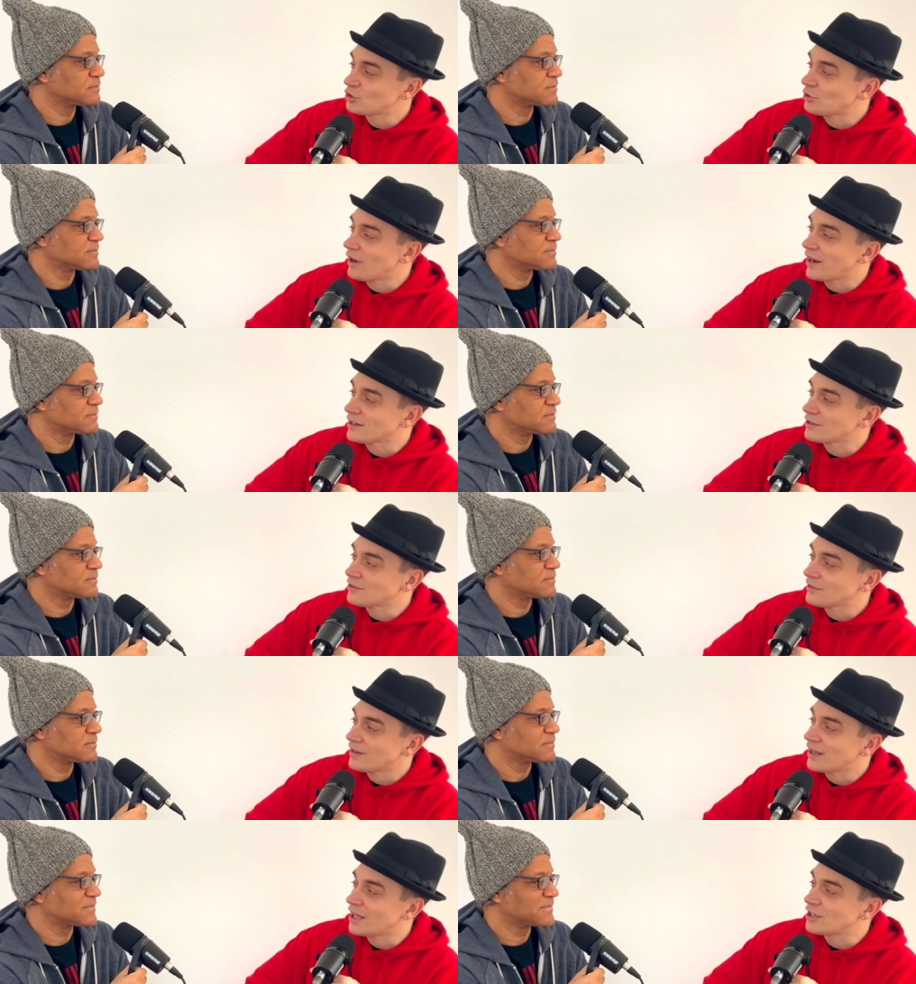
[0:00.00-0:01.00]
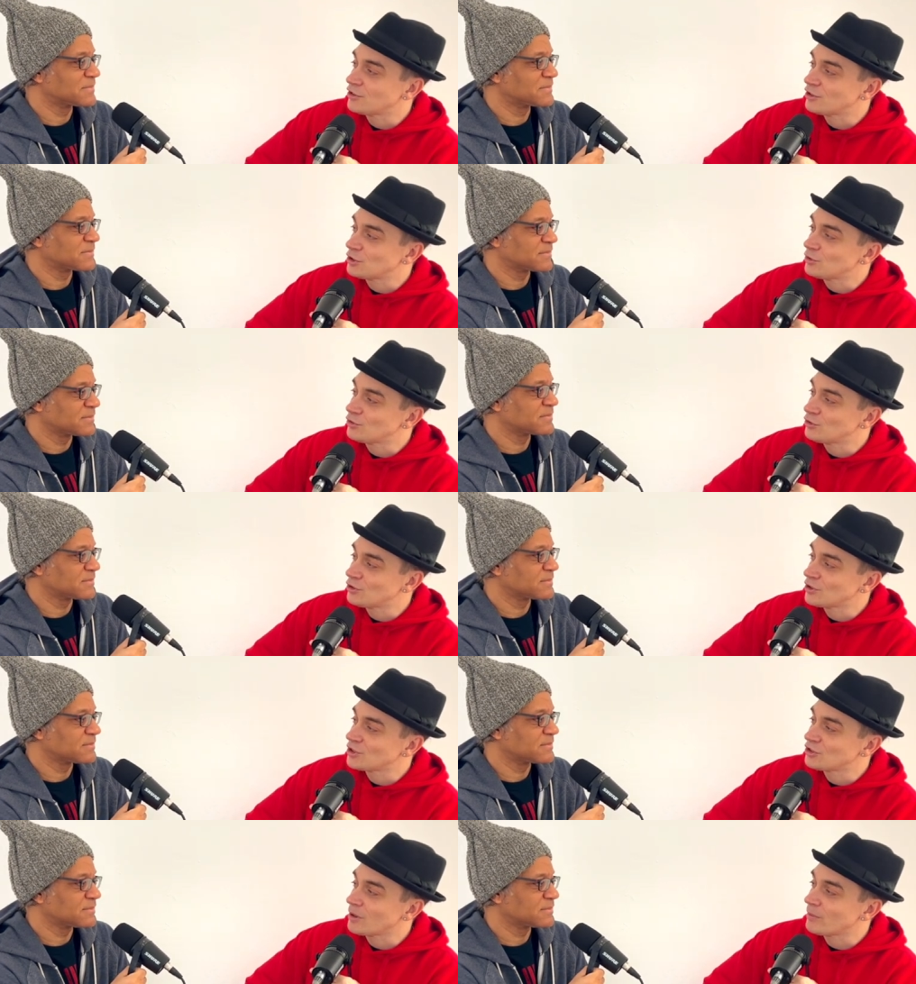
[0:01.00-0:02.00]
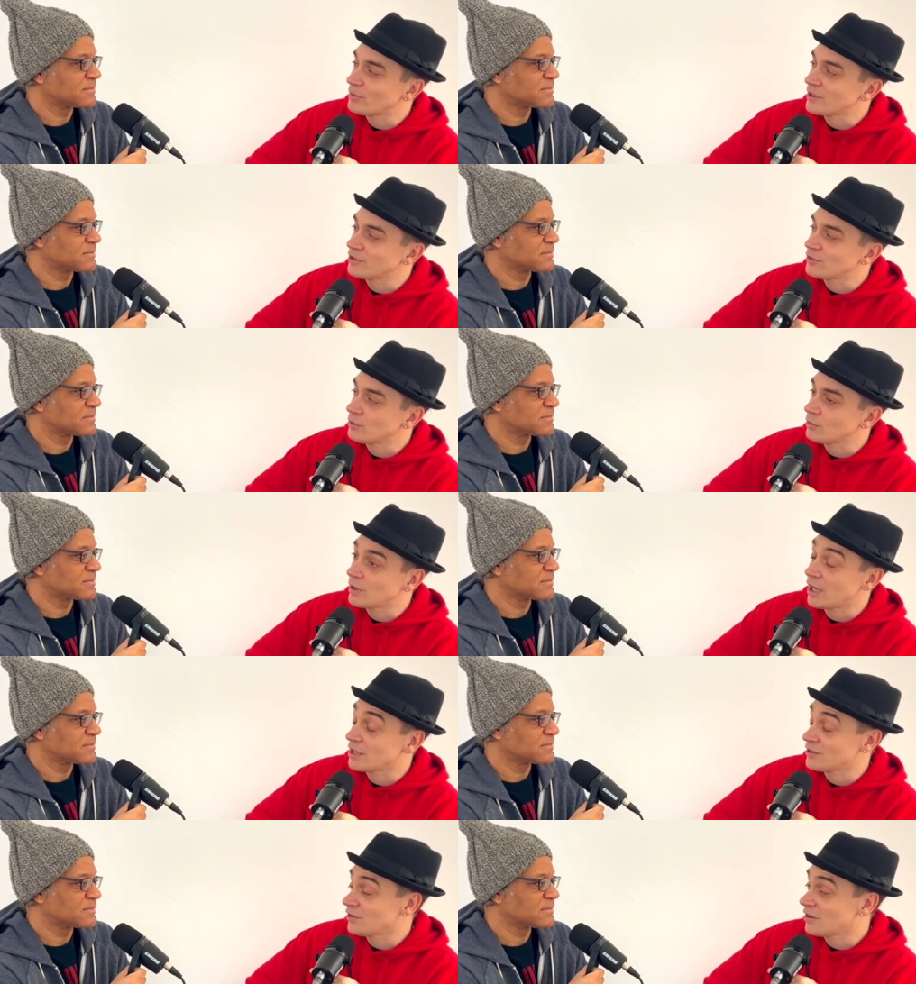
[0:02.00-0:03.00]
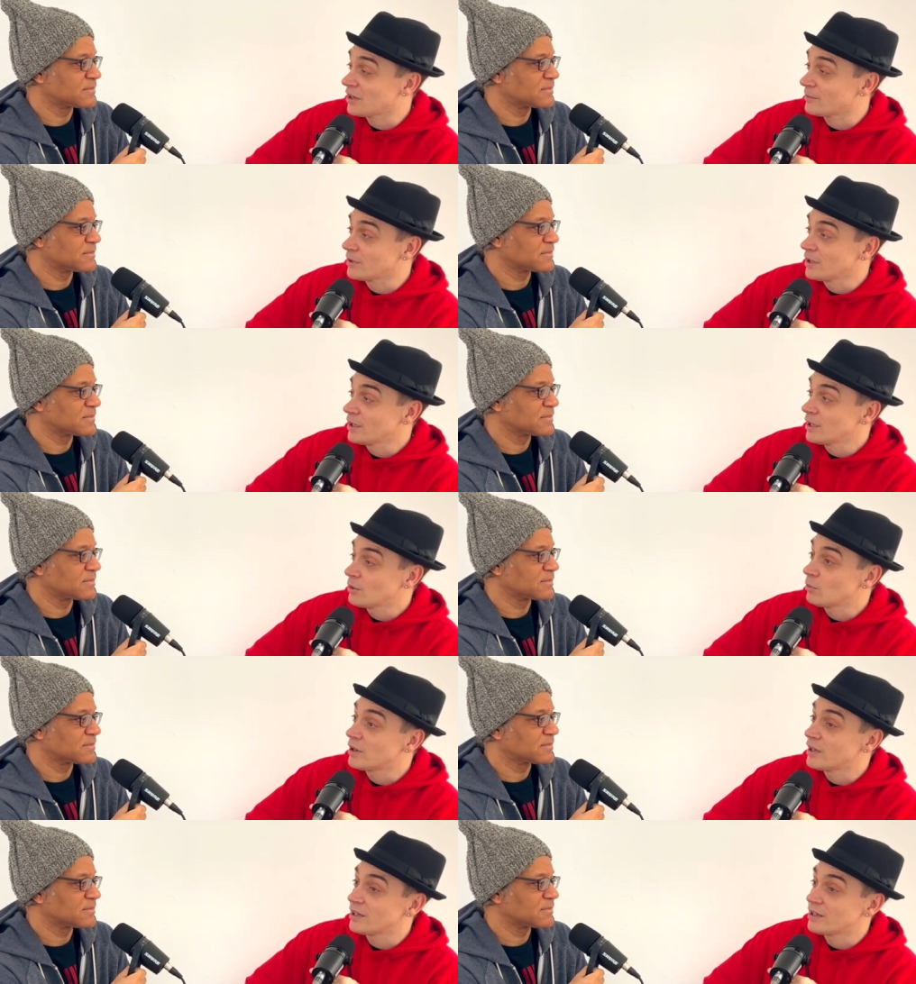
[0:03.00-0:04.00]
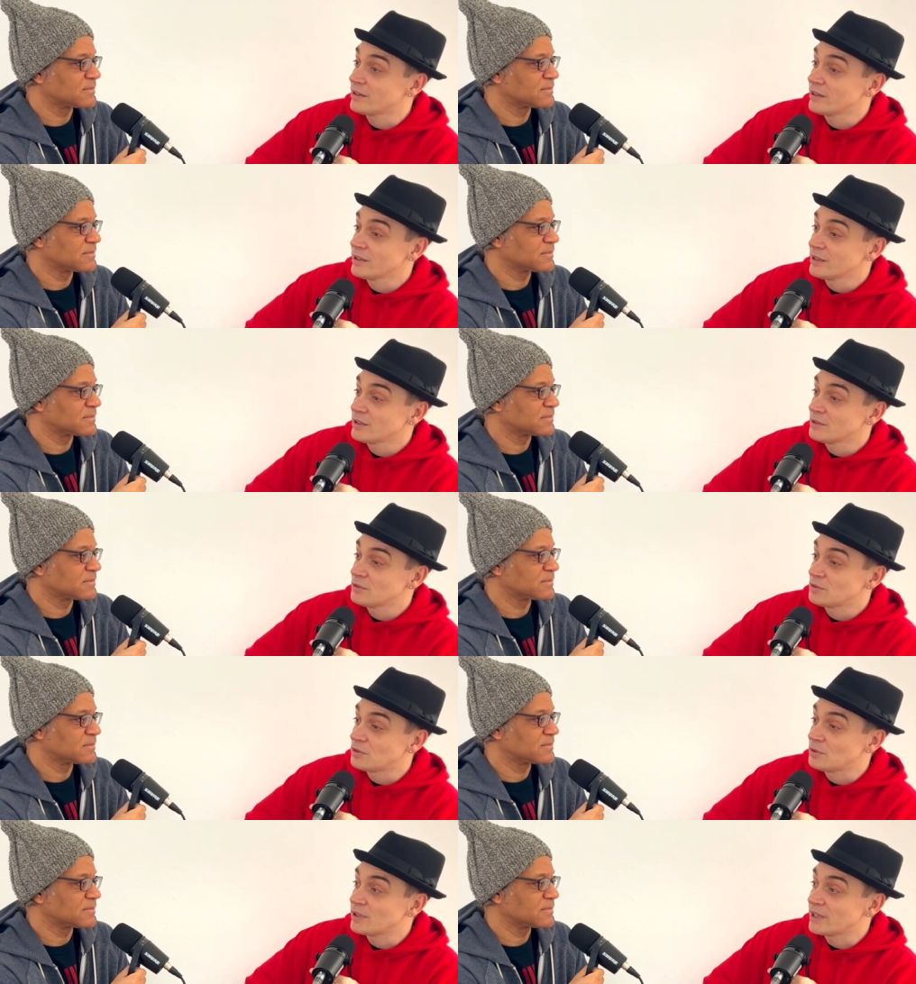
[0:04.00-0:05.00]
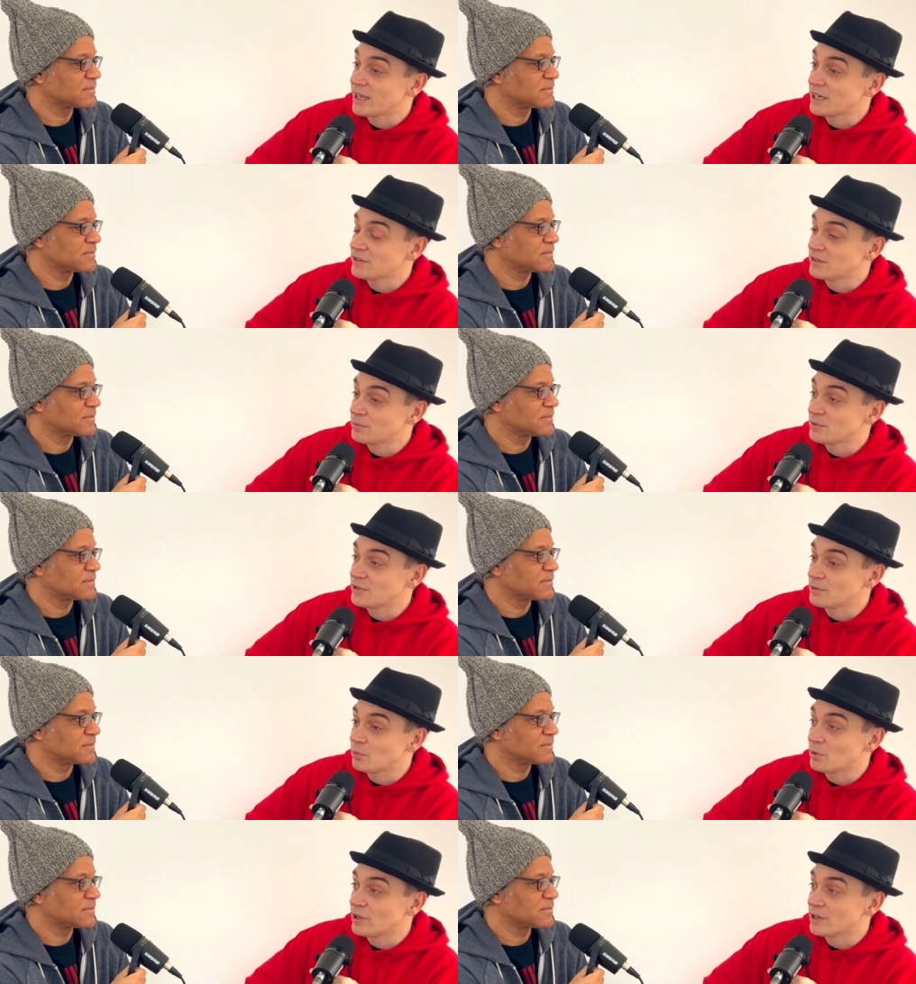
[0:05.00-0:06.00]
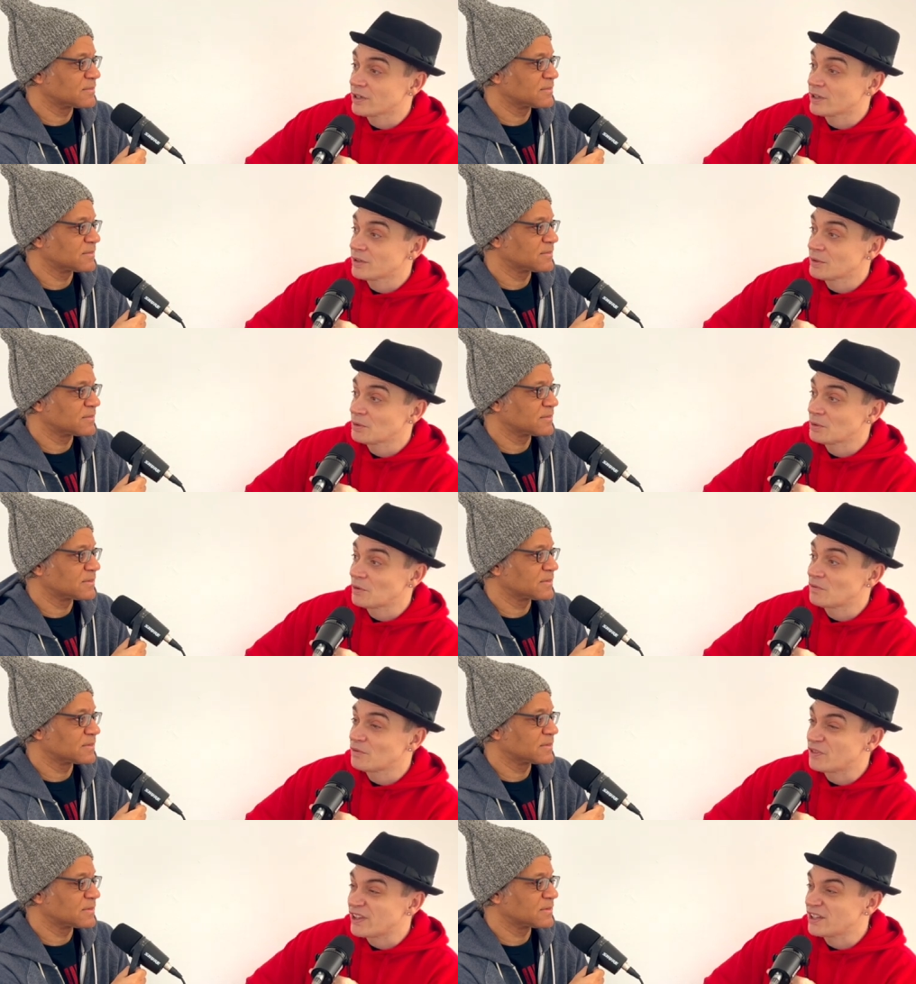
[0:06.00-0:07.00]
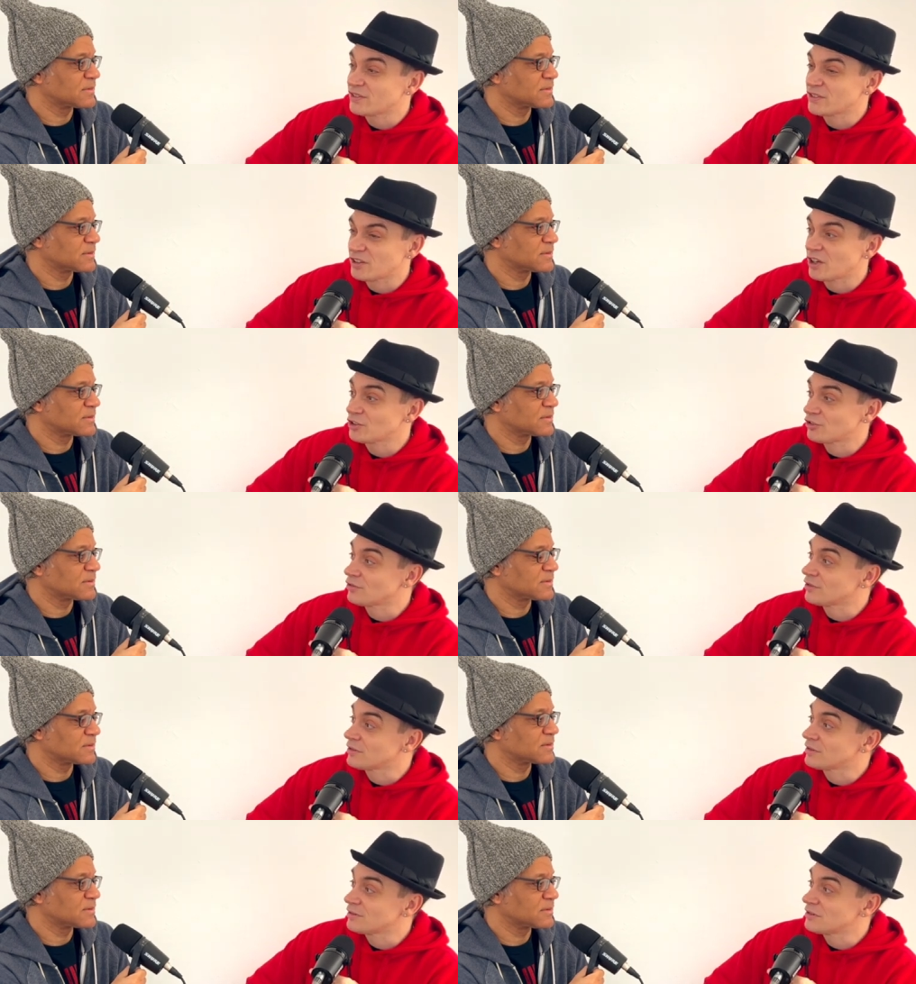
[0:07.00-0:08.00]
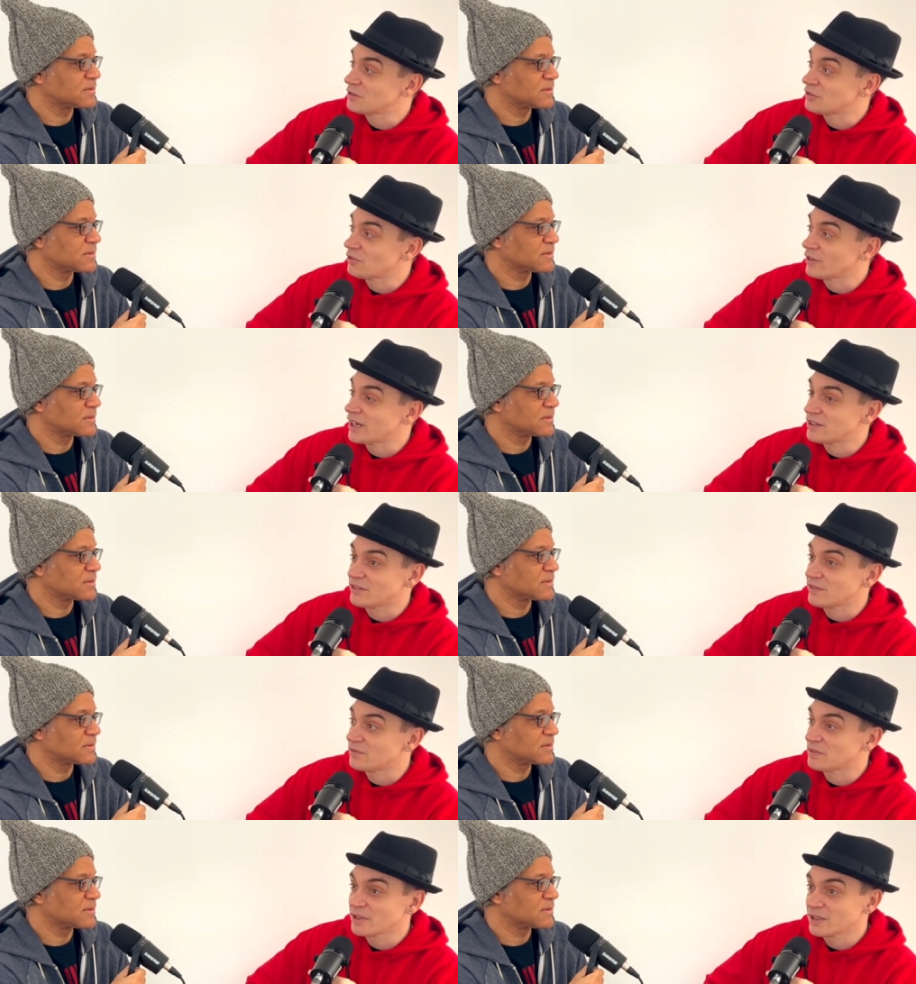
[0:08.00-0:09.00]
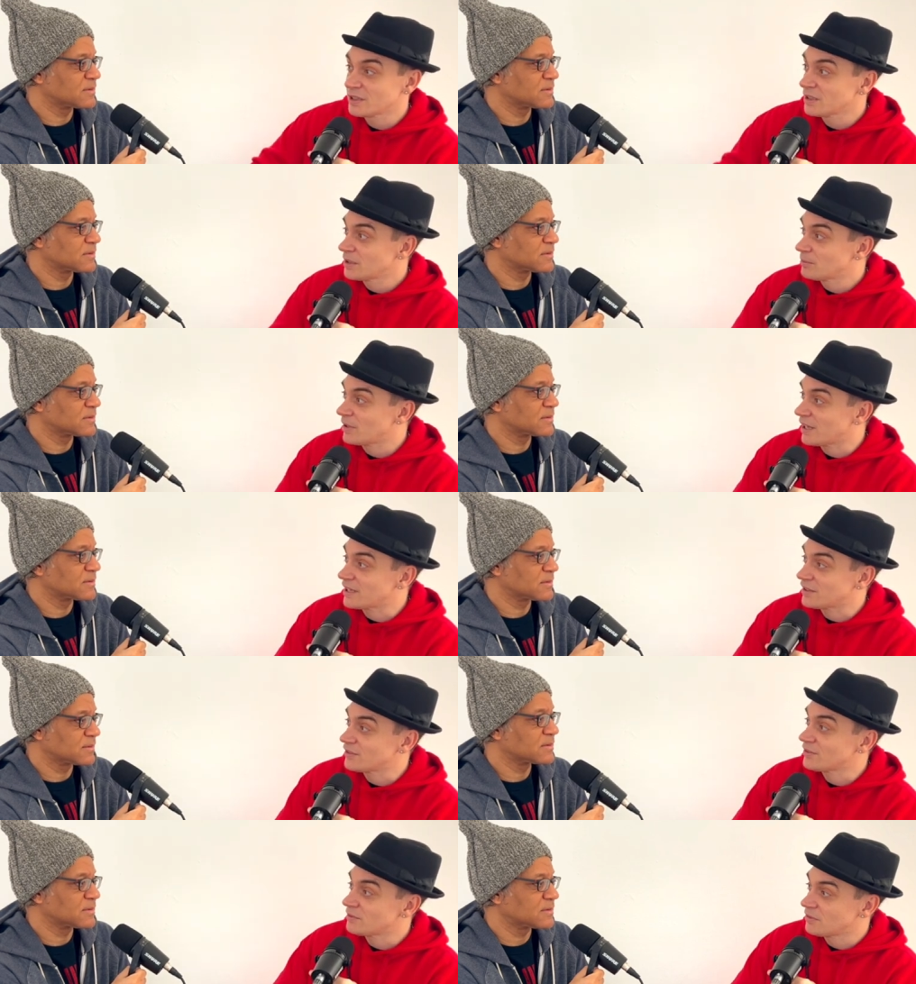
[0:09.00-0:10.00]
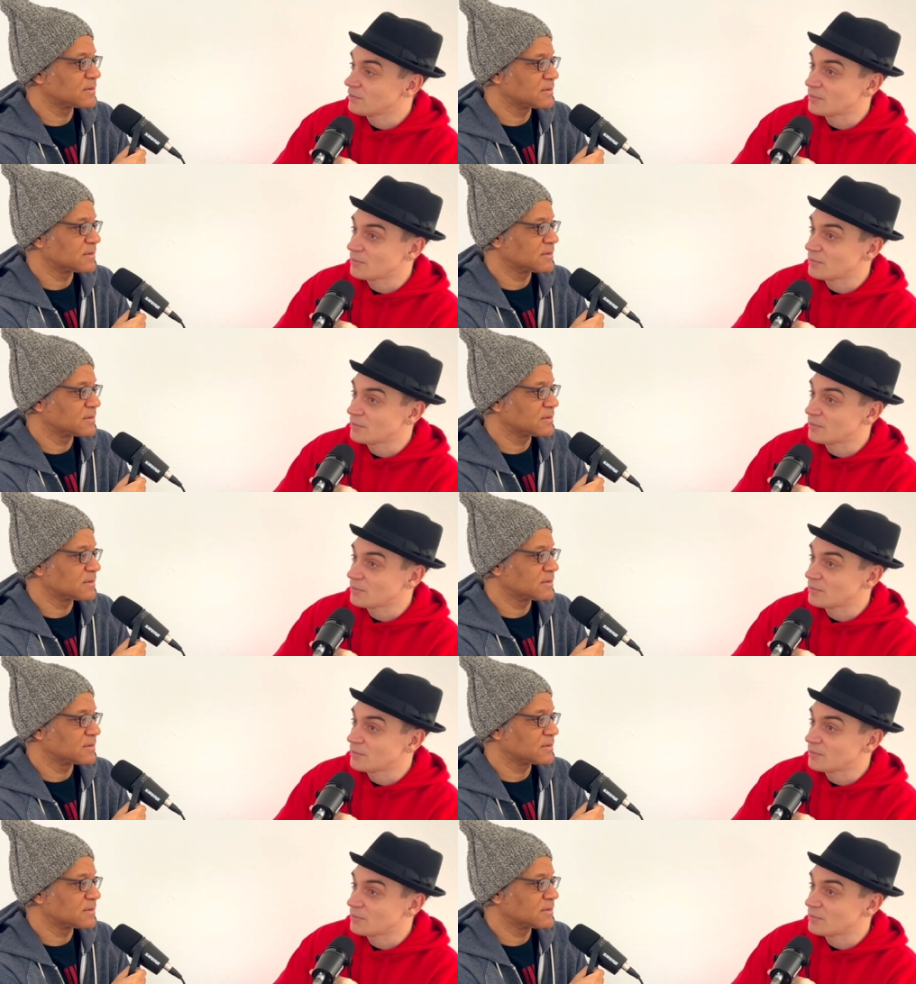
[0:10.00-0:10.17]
Speaker 1: was correct, and you took a jump into at a time where doing exhibited work of this guttural, creative place,